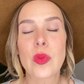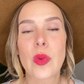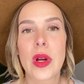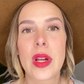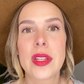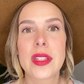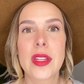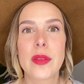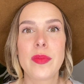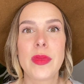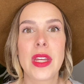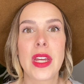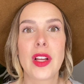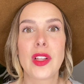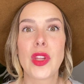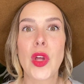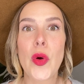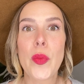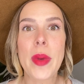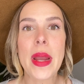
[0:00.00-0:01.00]
want
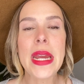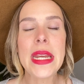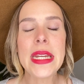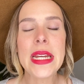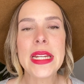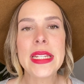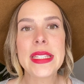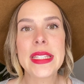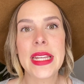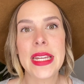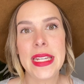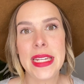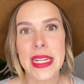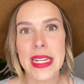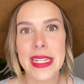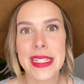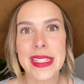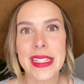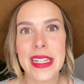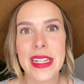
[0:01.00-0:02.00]
something low maintenance and
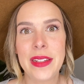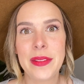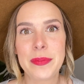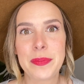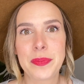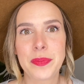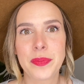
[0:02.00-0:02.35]
easy.